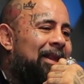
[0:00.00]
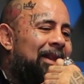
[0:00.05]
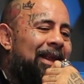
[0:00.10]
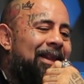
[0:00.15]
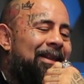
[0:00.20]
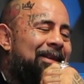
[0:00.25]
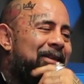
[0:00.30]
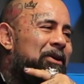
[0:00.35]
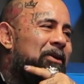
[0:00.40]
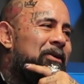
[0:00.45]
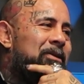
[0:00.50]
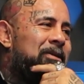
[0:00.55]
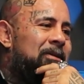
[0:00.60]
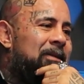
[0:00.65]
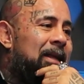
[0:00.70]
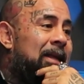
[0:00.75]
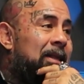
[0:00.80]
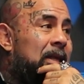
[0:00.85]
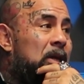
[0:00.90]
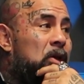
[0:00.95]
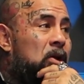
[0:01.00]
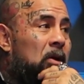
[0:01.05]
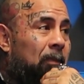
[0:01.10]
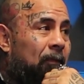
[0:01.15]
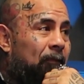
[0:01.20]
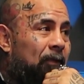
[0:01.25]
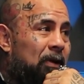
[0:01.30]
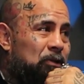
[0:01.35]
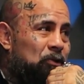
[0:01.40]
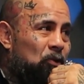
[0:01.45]
And she goes, they think you're a
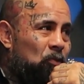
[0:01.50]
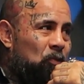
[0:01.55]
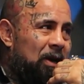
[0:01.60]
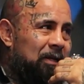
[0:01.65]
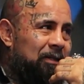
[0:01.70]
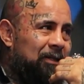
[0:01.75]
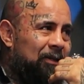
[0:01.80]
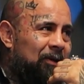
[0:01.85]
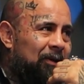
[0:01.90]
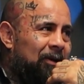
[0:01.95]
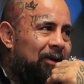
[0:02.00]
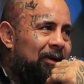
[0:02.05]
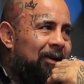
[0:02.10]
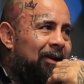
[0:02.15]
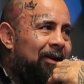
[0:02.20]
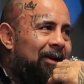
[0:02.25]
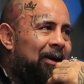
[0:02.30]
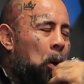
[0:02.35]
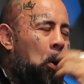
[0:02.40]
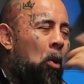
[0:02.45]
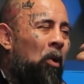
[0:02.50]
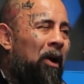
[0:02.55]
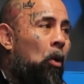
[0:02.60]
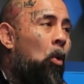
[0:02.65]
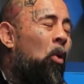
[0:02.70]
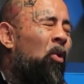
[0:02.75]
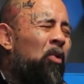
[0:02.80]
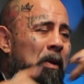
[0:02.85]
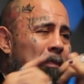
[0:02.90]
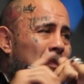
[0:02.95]
professional wrestler.
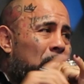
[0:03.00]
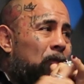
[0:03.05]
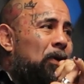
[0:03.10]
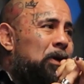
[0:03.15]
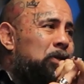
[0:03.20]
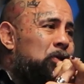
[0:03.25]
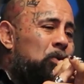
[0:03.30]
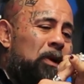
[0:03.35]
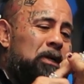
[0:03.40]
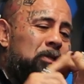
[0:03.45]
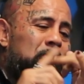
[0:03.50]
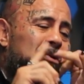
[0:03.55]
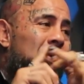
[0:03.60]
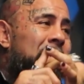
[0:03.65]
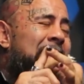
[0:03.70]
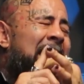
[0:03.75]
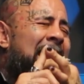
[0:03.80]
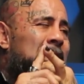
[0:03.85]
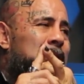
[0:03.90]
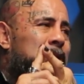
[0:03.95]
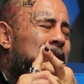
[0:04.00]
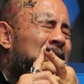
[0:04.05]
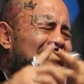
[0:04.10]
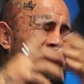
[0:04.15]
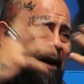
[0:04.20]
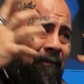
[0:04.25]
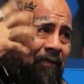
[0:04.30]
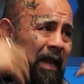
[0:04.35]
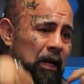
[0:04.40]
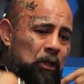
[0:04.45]
Only professional wrestlers or gangsters
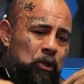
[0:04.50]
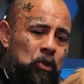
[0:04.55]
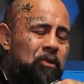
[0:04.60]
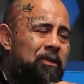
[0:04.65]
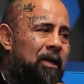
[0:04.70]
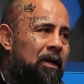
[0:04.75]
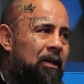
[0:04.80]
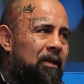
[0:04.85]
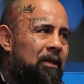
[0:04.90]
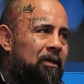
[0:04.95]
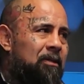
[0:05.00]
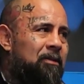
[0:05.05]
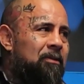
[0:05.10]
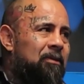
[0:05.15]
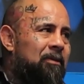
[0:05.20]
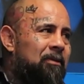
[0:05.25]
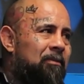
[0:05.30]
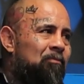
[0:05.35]
have tattoos like this.